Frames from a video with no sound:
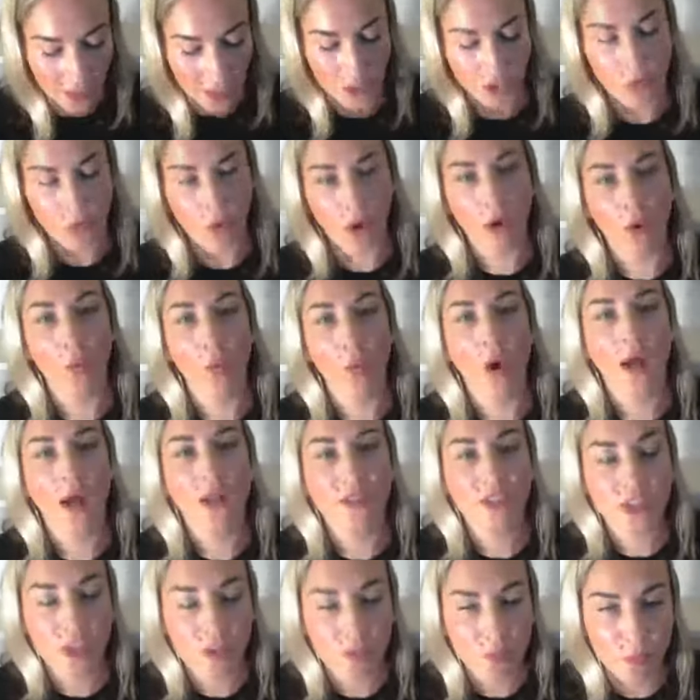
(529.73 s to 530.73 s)
You are
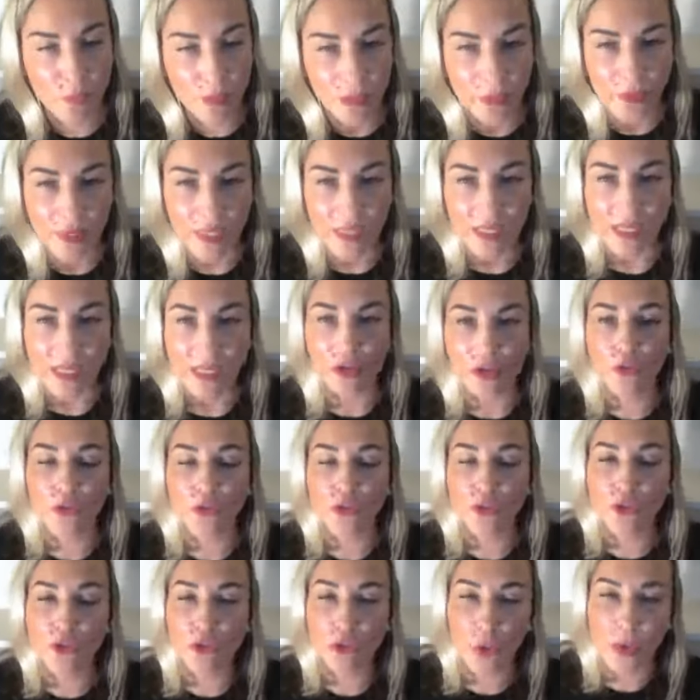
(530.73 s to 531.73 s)
one spirit. He
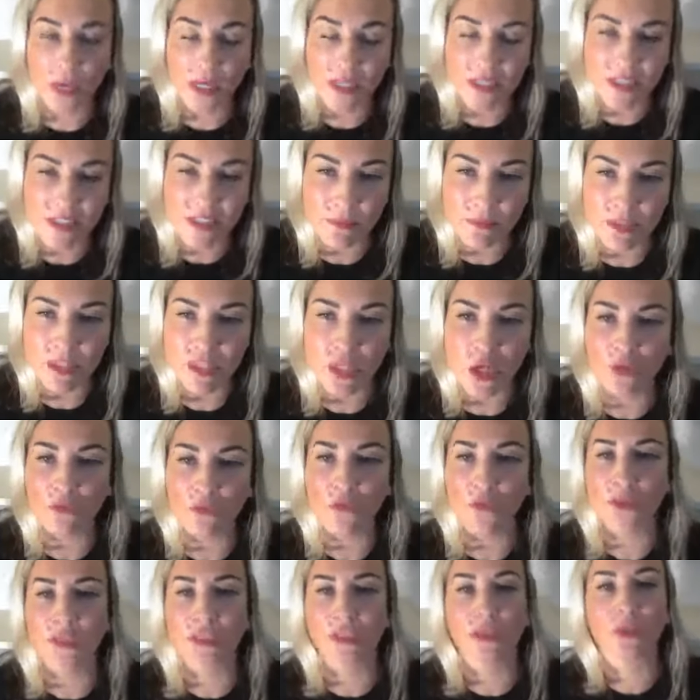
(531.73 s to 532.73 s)
who joins
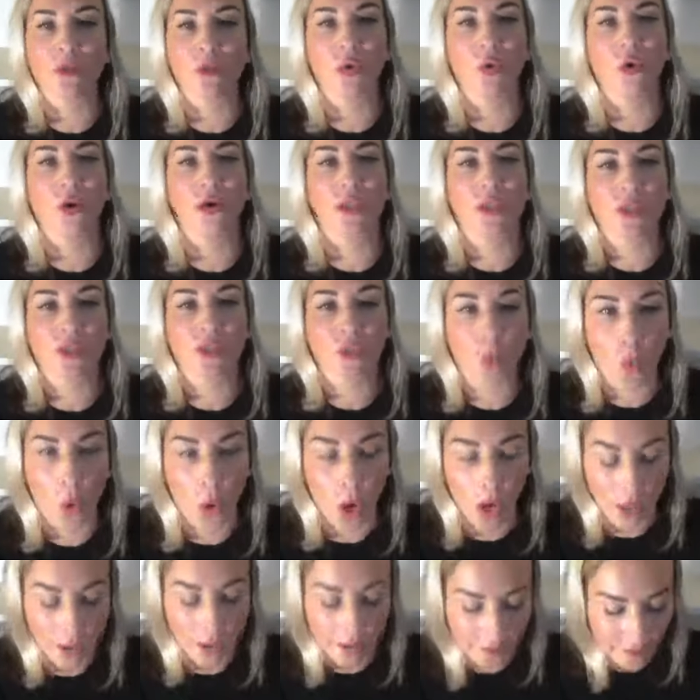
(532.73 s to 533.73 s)
himself with the Lord is
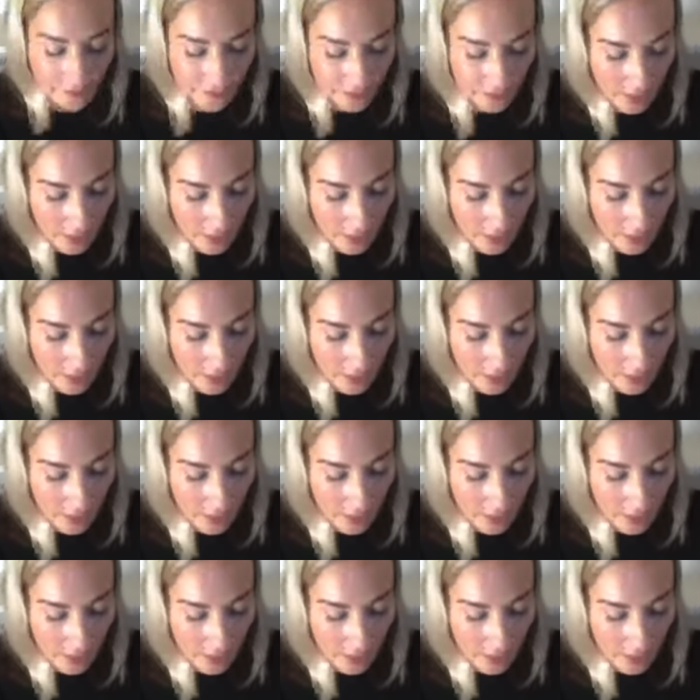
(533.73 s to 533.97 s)
one.